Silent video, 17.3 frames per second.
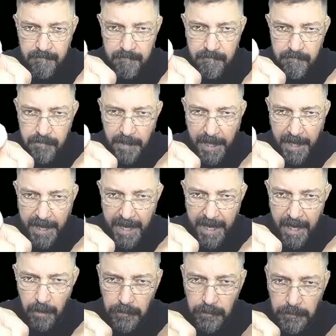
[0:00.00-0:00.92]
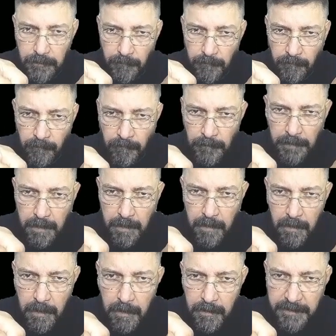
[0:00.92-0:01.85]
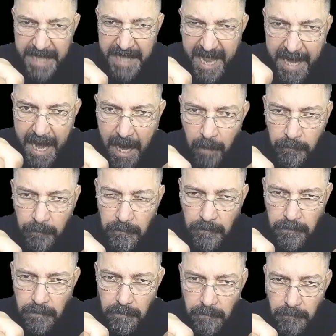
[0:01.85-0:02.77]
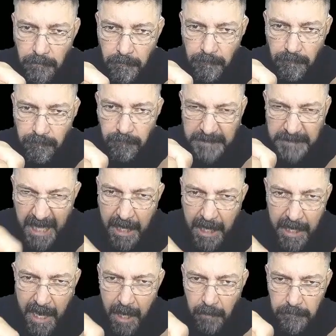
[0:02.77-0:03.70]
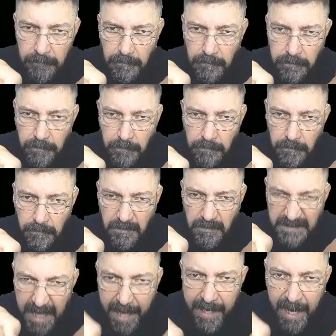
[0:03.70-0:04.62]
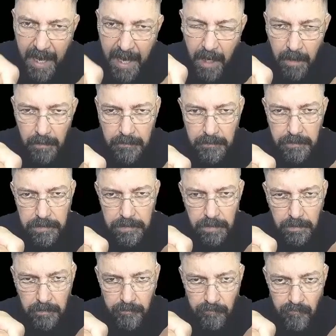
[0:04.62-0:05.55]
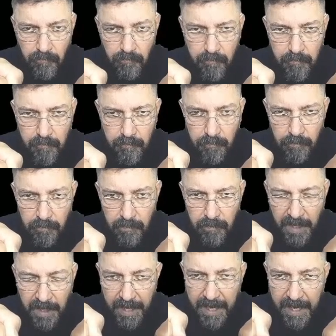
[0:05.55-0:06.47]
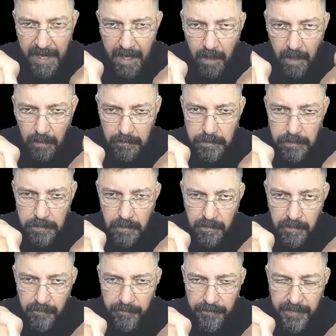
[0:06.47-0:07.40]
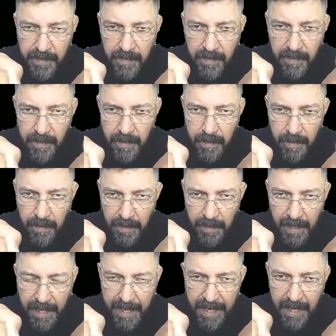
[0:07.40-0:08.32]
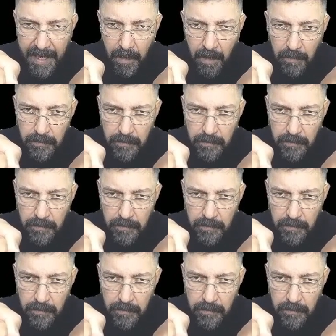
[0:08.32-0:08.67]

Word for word: Get out. Get out. Get out. Get out. Get out. Get out